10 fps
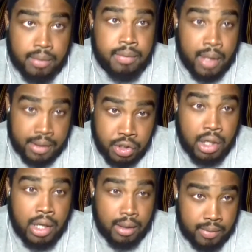took it.
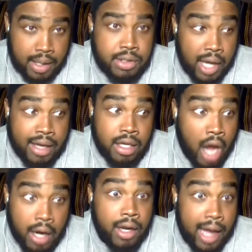And Yana
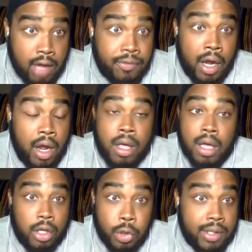gave it. You
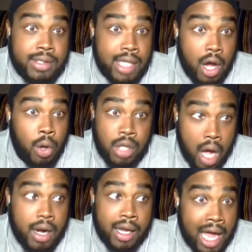can tell Yana
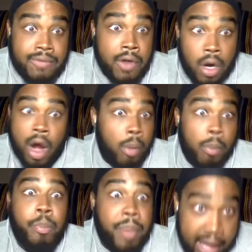gave it her
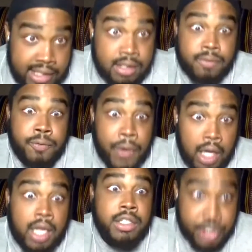best fucking
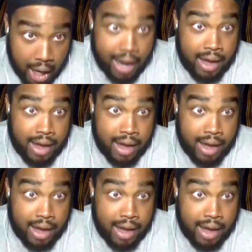shot.